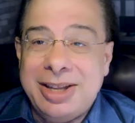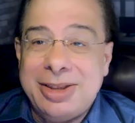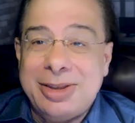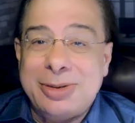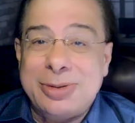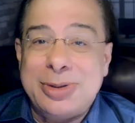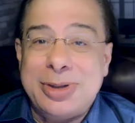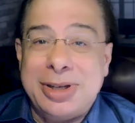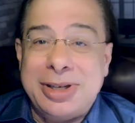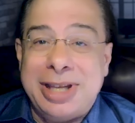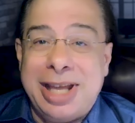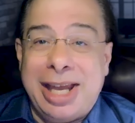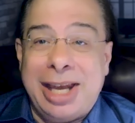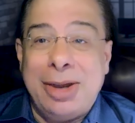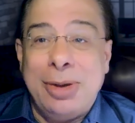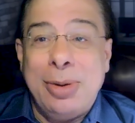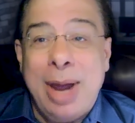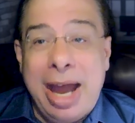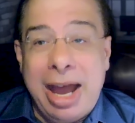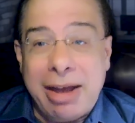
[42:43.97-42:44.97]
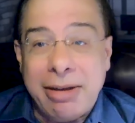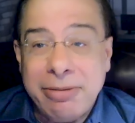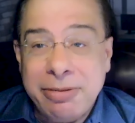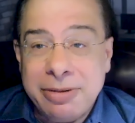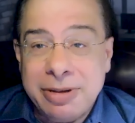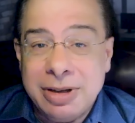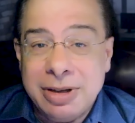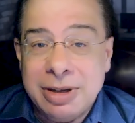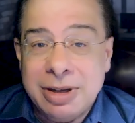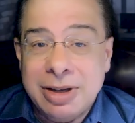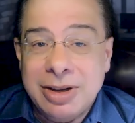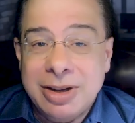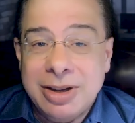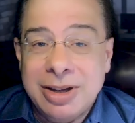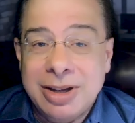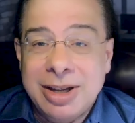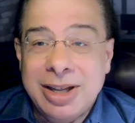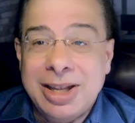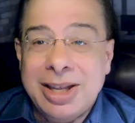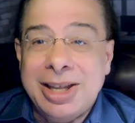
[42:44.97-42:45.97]
There's the data you have,
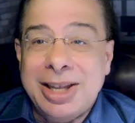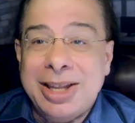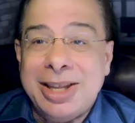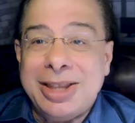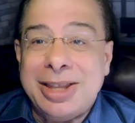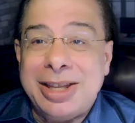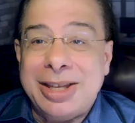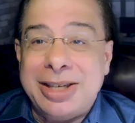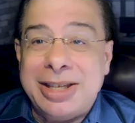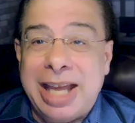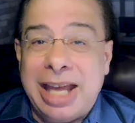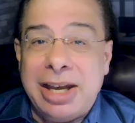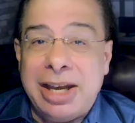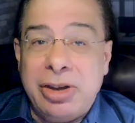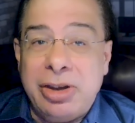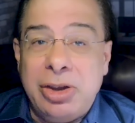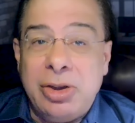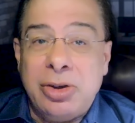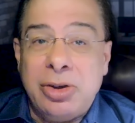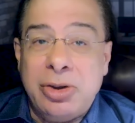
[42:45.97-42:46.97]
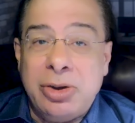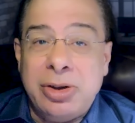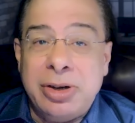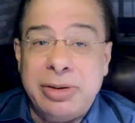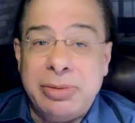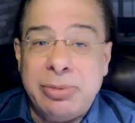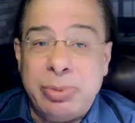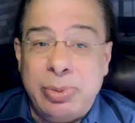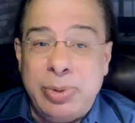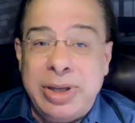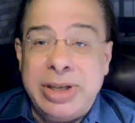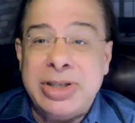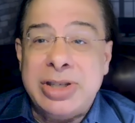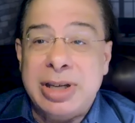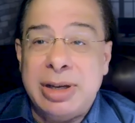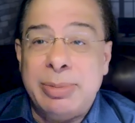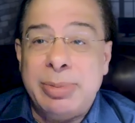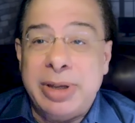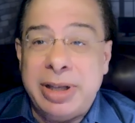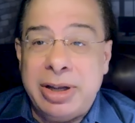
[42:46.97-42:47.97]
the data you could
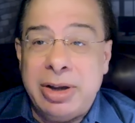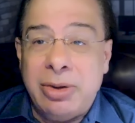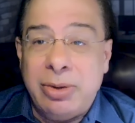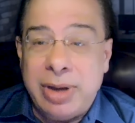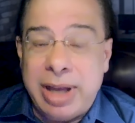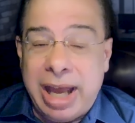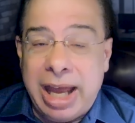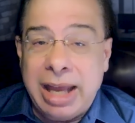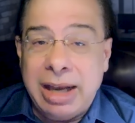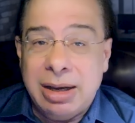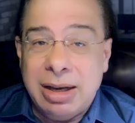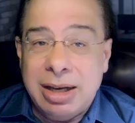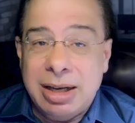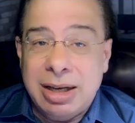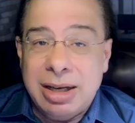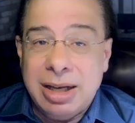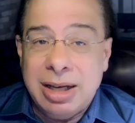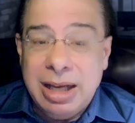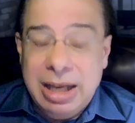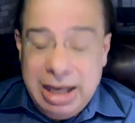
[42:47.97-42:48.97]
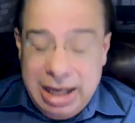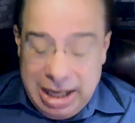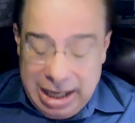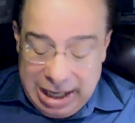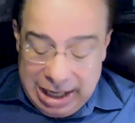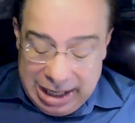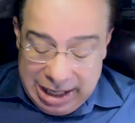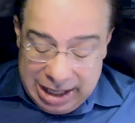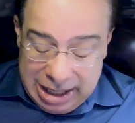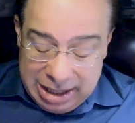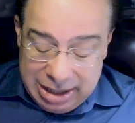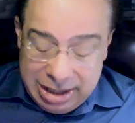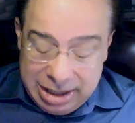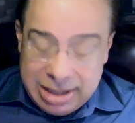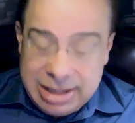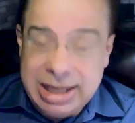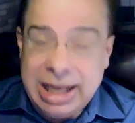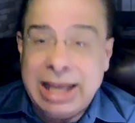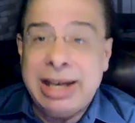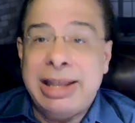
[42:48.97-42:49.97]
reasonably go get, and
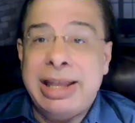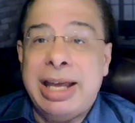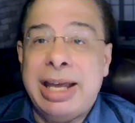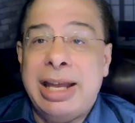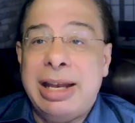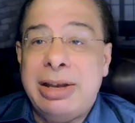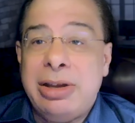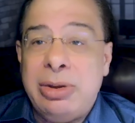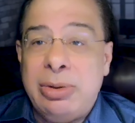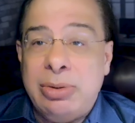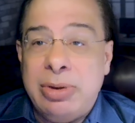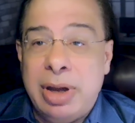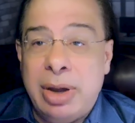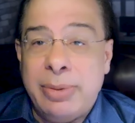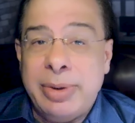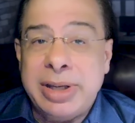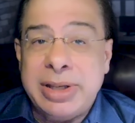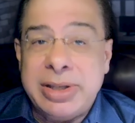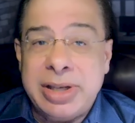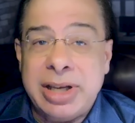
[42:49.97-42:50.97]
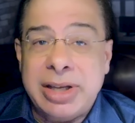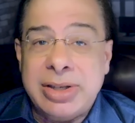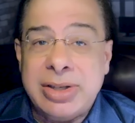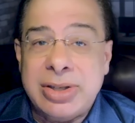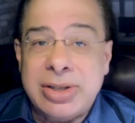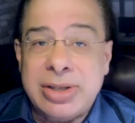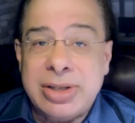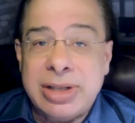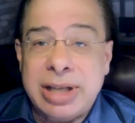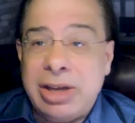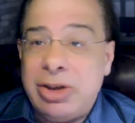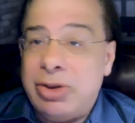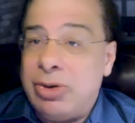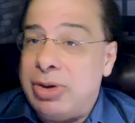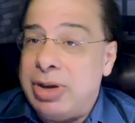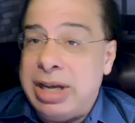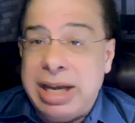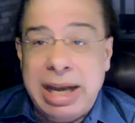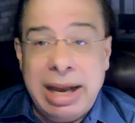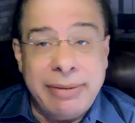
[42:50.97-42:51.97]
the data that you know exists that
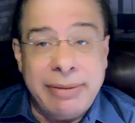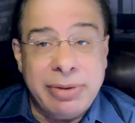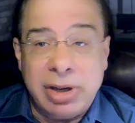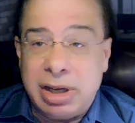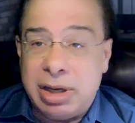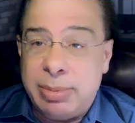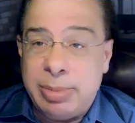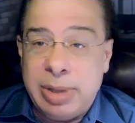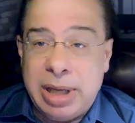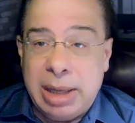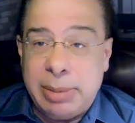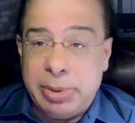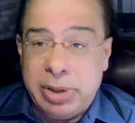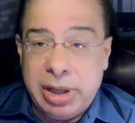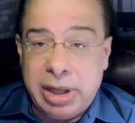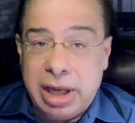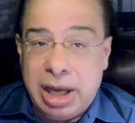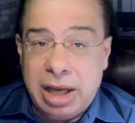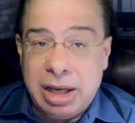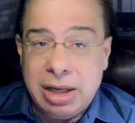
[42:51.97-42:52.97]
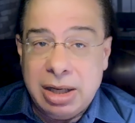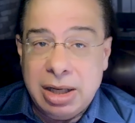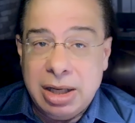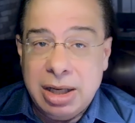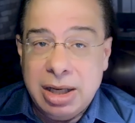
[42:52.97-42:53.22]
you're never going to be able to get.